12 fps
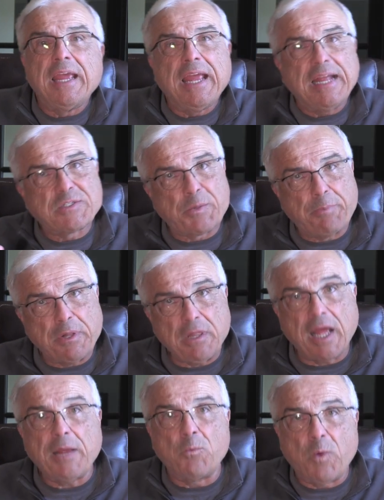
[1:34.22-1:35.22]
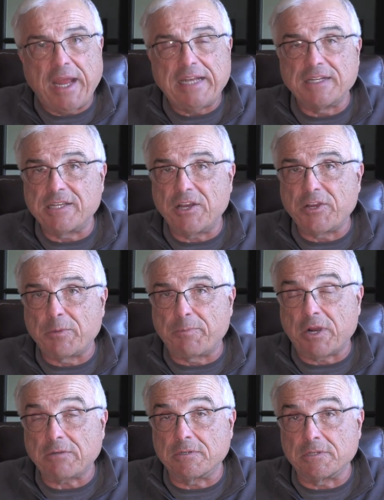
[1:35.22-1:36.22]
It's a polite way to tell your
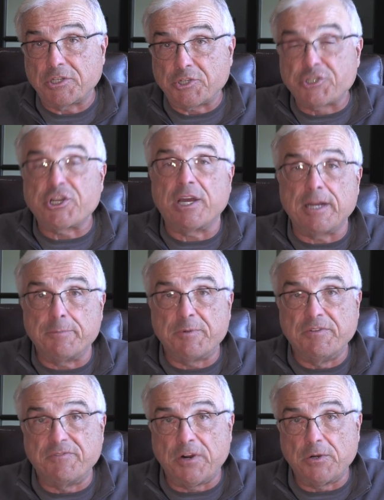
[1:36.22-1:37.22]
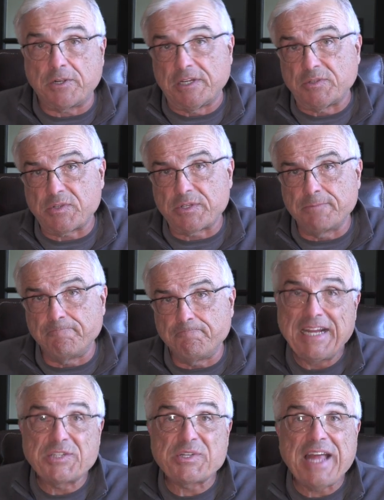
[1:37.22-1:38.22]
partner to shut up and focus.
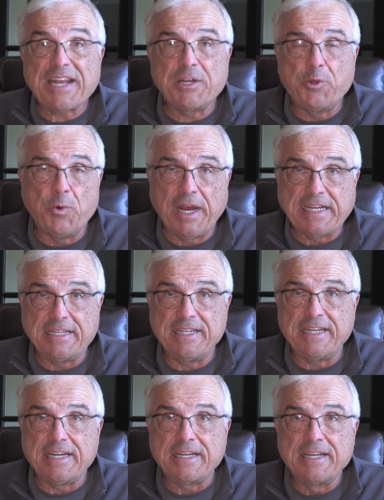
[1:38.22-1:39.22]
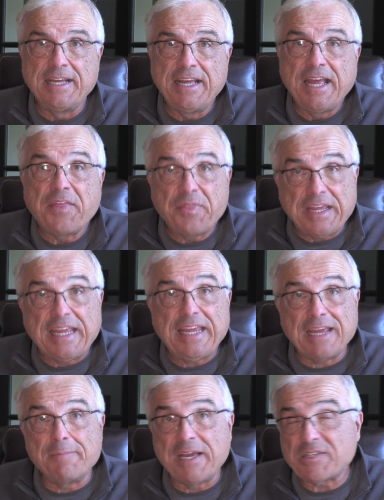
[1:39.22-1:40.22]
It's not a new idea. The
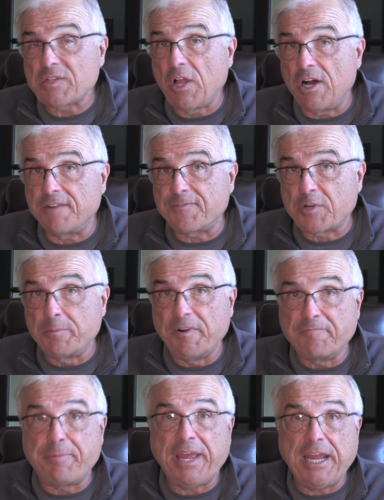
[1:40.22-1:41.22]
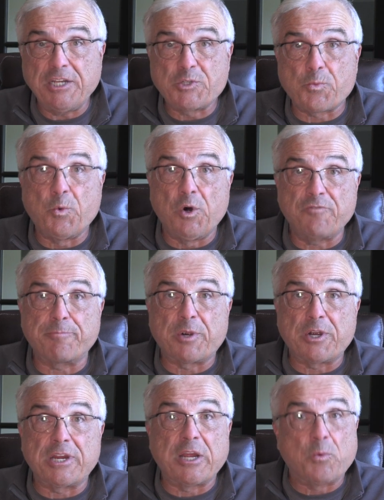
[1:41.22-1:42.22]
EMS law firm of Page,
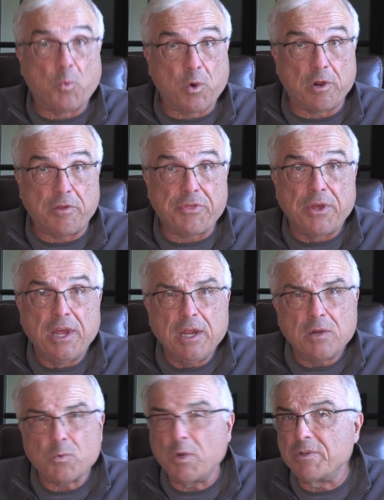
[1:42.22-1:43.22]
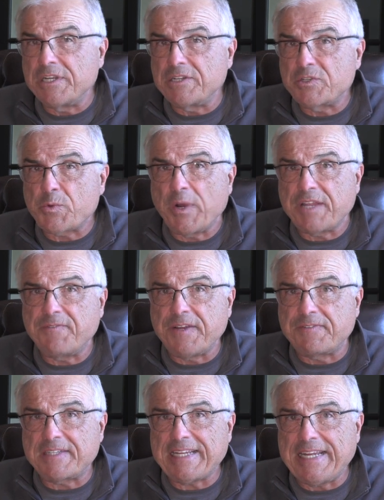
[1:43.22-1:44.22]
Wolfberg, and Worth wrote in
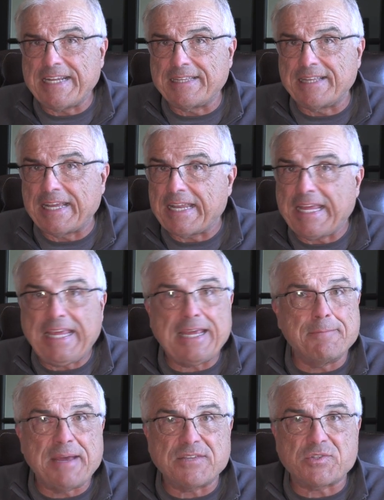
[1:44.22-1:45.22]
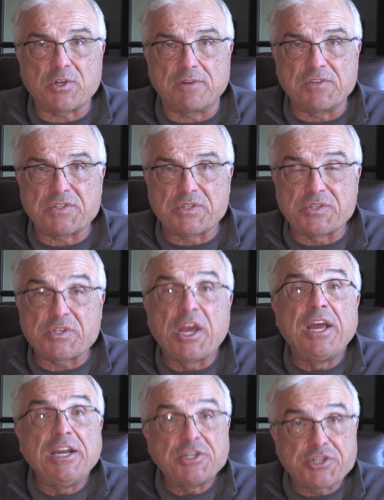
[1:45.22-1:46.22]
2015 that EMS services
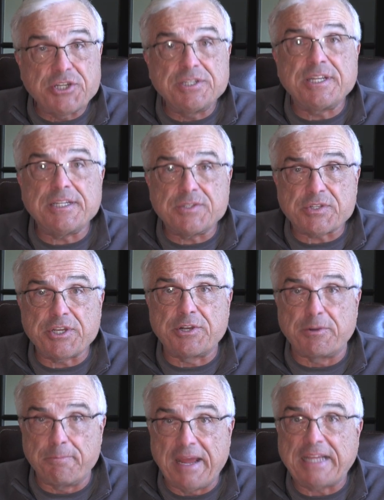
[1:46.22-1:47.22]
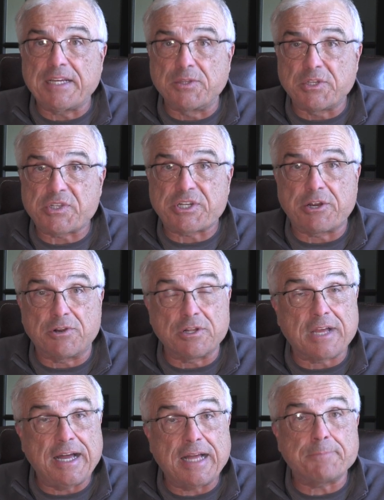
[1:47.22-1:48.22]
should consider making the sterile
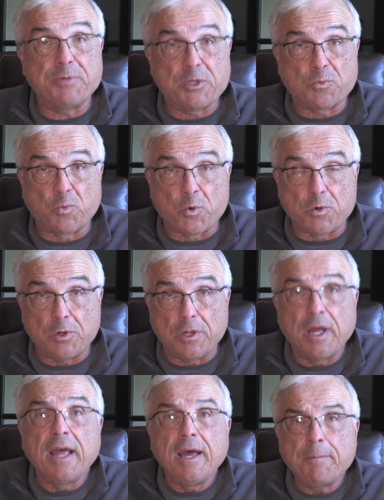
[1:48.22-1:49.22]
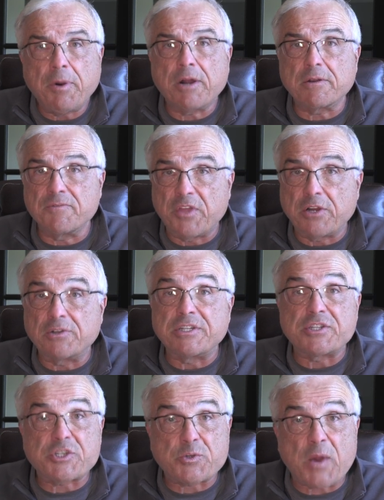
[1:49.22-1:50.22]
cockpit rule part of their
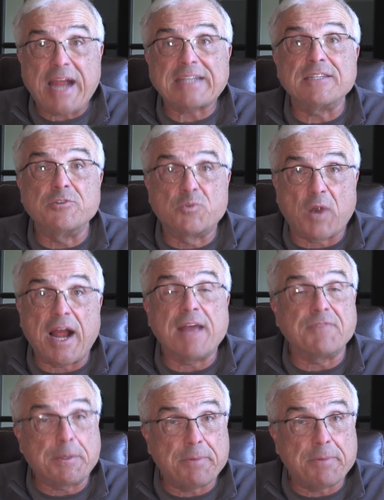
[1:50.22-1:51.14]
distracted driving